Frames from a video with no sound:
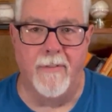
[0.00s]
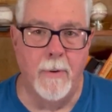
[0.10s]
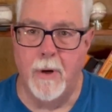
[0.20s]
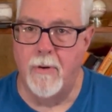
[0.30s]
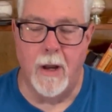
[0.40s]

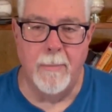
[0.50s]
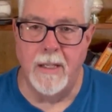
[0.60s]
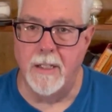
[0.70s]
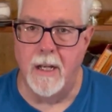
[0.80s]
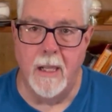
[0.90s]
everyone around me
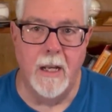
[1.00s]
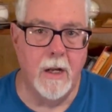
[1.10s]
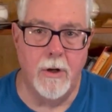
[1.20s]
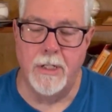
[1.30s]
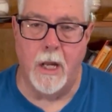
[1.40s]
is an
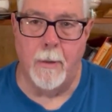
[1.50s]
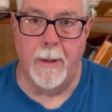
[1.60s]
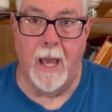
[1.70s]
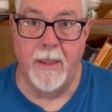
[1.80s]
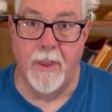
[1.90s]
idiot or a
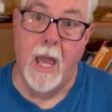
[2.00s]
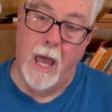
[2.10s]
psychopath.